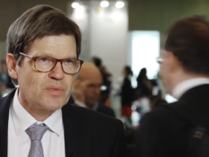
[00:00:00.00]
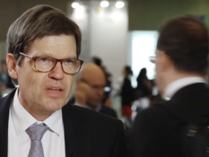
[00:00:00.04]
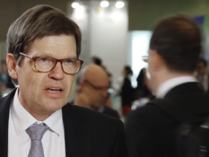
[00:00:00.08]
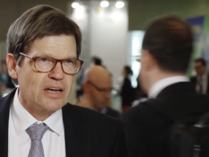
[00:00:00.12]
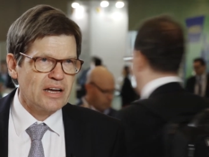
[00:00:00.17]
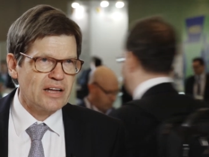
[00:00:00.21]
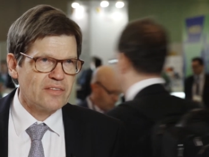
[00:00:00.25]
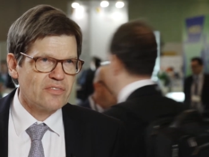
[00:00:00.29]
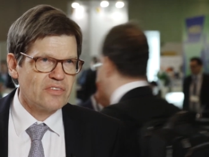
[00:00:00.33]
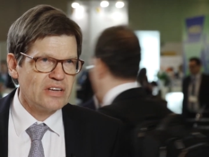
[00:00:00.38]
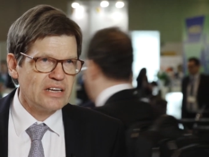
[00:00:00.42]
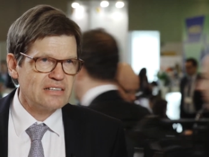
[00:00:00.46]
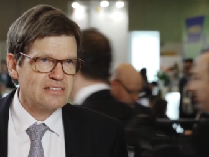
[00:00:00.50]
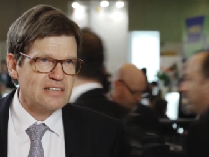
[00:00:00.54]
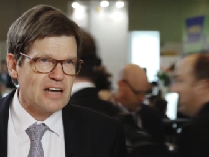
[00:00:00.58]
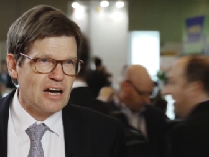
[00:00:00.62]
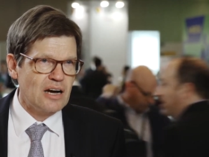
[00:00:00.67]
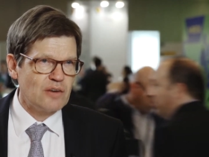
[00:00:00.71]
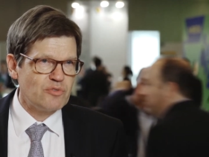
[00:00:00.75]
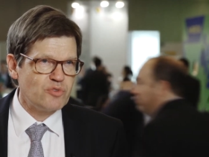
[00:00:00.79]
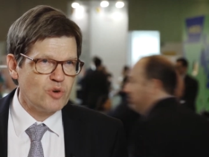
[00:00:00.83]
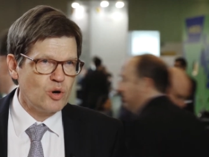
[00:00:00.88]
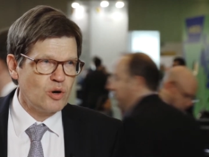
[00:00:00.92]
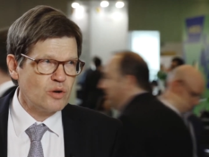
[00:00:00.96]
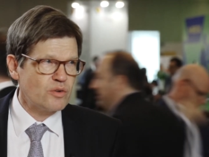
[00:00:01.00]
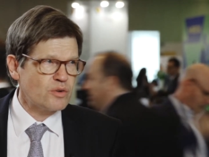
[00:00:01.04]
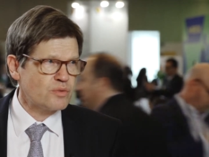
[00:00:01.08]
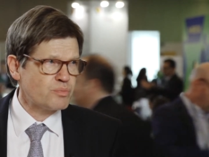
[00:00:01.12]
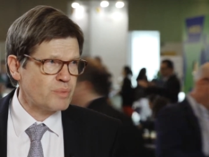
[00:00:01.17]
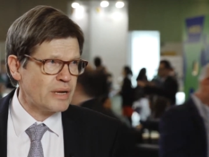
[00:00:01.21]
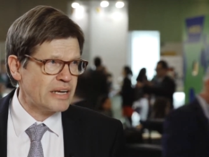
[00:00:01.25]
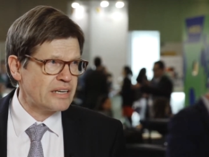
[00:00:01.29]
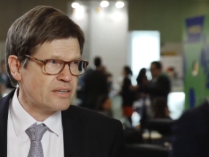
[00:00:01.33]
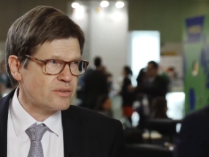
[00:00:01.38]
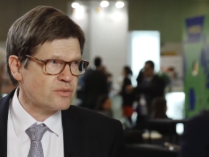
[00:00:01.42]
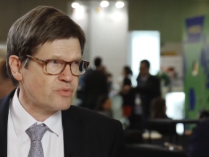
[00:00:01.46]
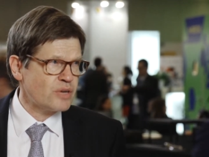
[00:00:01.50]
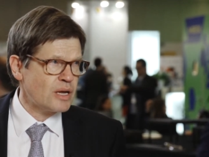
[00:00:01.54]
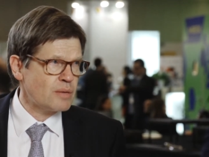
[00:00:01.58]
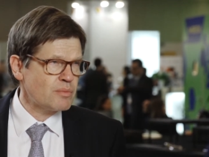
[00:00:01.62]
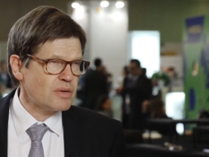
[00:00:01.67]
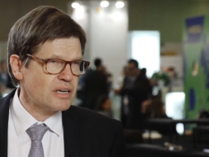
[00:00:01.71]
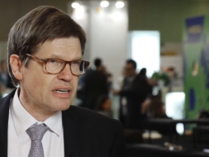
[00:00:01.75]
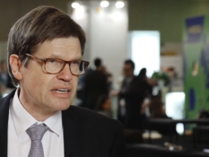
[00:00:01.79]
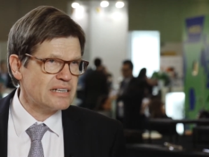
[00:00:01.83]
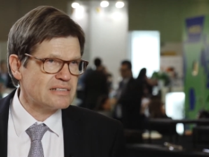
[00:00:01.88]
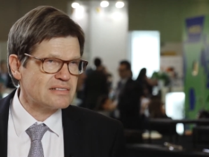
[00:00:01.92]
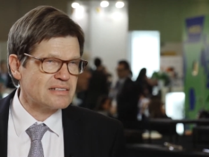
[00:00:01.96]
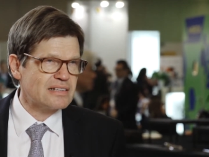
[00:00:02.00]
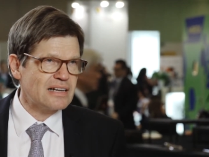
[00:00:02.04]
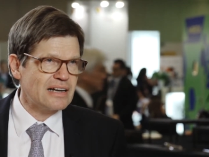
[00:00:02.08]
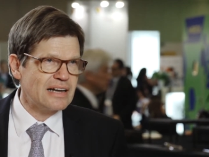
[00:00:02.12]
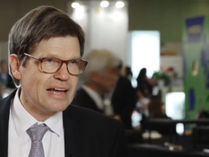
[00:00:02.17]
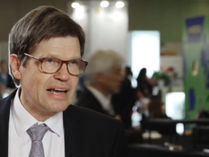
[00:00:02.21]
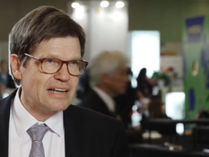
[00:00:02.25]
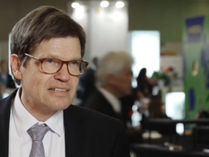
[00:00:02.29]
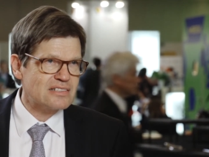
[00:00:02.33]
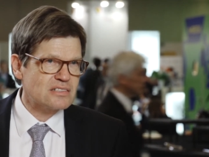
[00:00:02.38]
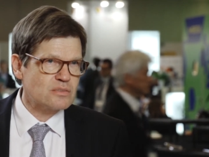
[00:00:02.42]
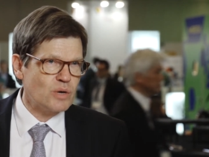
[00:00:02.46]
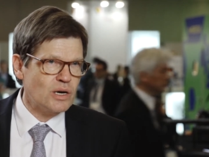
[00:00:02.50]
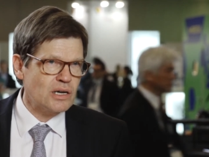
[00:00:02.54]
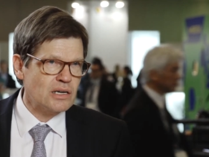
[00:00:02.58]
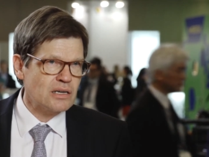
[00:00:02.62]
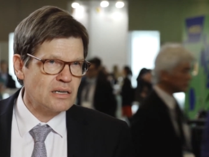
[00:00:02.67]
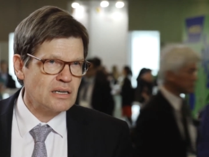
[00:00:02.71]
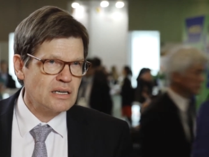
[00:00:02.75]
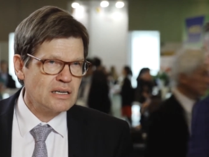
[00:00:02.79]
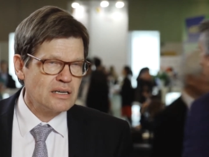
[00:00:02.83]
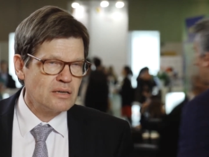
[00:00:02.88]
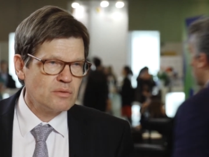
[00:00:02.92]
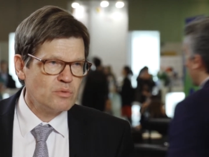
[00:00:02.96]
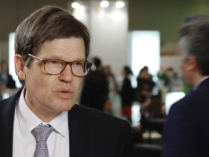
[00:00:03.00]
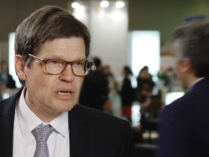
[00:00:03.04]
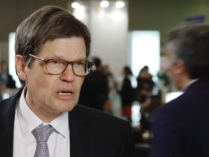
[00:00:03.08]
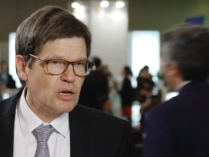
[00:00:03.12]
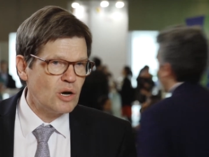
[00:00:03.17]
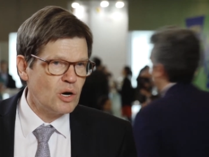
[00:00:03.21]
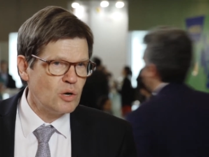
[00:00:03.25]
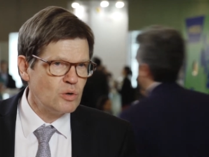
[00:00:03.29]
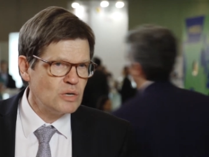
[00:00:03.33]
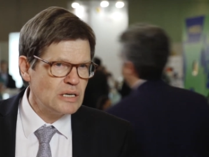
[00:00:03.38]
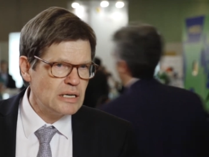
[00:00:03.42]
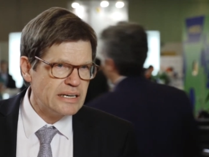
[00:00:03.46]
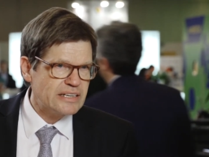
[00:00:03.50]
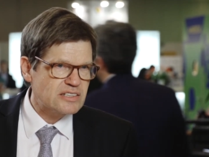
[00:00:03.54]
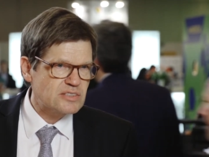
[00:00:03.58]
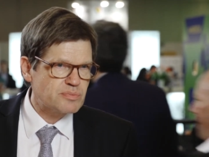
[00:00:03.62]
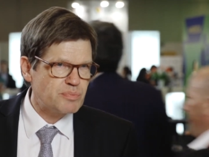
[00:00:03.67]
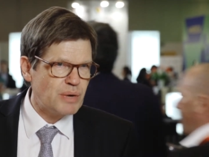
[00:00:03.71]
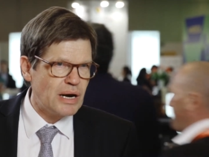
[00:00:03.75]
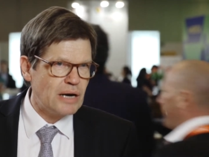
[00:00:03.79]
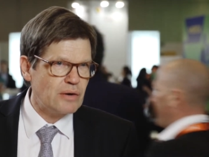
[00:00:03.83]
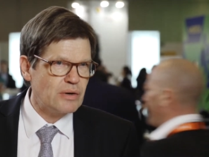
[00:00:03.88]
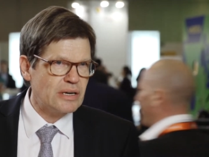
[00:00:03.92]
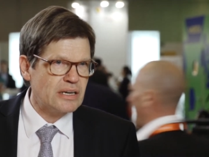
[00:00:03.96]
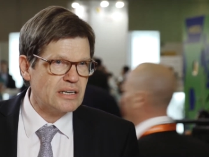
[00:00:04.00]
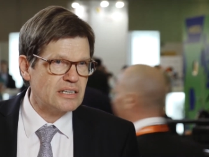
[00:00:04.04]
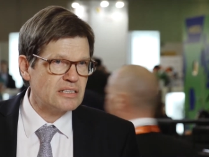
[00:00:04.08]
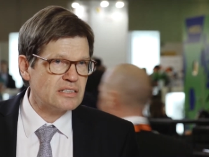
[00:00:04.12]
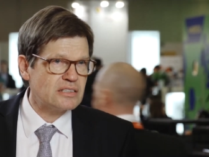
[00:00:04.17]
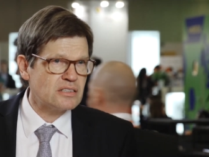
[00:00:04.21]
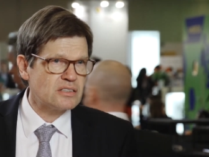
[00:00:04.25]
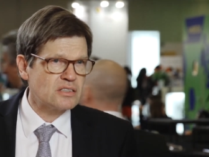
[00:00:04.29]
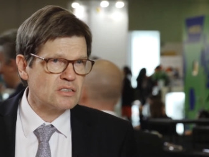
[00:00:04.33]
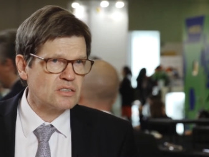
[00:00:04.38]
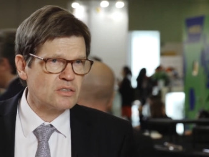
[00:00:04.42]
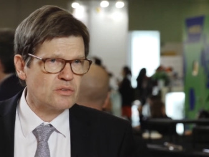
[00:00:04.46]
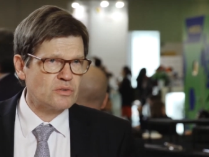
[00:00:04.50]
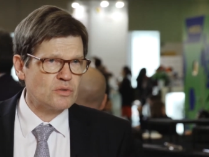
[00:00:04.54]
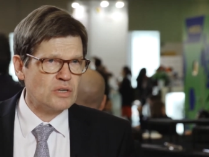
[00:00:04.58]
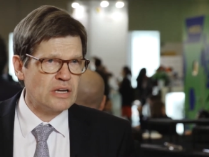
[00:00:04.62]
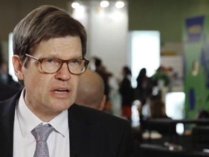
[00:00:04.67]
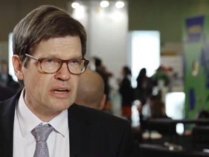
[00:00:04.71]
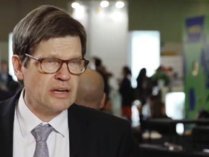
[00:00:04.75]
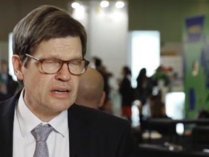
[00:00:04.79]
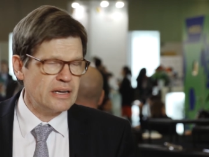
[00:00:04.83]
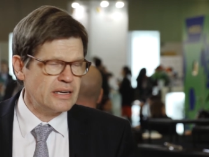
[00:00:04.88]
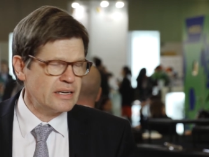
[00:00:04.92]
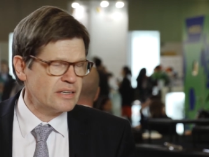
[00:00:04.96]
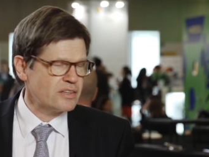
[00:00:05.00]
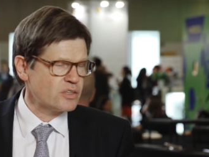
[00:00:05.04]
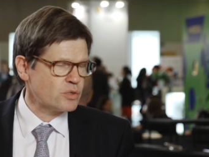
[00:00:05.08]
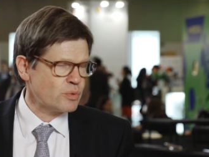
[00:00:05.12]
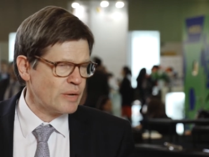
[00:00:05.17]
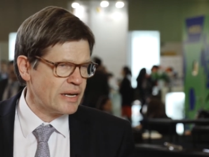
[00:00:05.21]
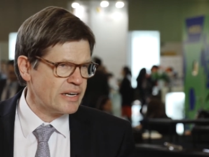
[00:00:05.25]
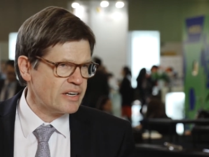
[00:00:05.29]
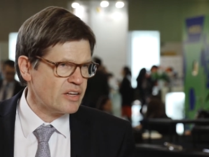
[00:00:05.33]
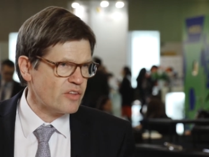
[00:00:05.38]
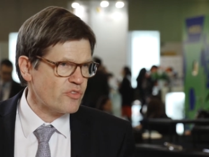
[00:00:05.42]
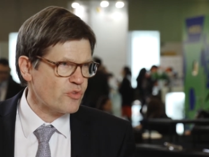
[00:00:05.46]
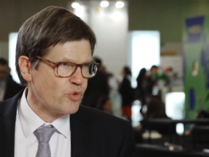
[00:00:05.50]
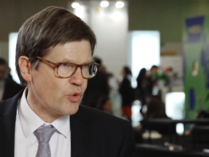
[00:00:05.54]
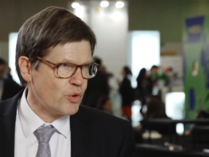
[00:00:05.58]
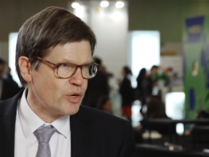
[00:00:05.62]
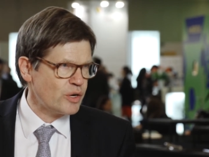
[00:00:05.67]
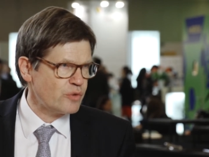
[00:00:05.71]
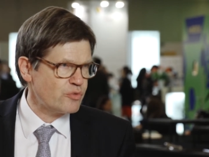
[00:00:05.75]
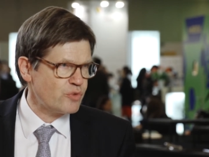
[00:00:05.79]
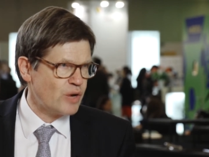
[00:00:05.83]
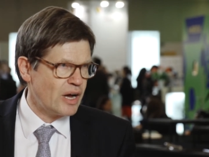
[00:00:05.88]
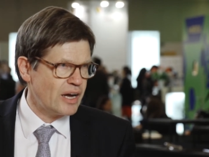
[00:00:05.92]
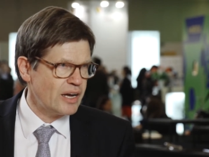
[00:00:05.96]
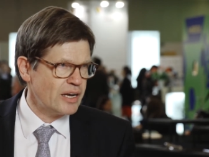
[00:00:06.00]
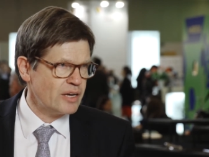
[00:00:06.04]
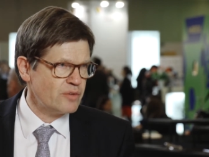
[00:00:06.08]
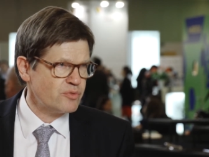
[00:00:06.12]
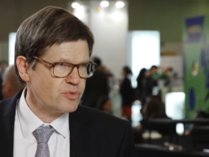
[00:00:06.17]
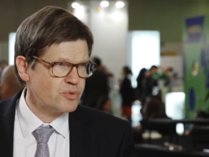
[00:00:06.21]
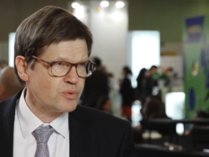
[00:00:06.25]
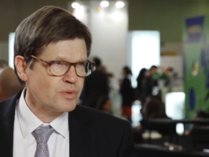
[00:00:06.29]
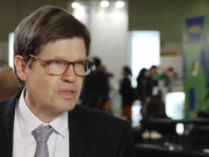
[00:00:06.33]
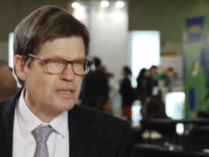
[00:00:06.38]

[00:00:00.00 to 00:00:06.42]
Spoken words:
And these are 4 patent families, and the last one will only expiring in 2035.